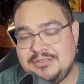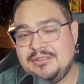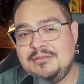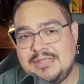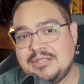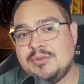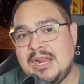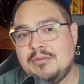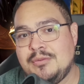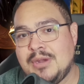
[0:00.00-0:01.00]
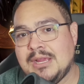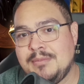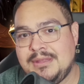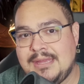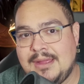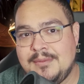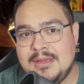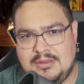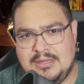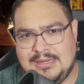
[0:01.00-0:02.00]
So that's what I would recommend that.
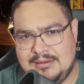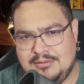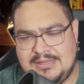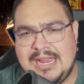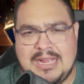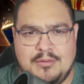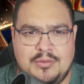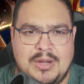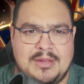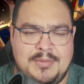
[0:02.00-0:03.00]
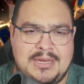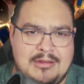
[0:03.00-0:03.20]
The deck I would recommend,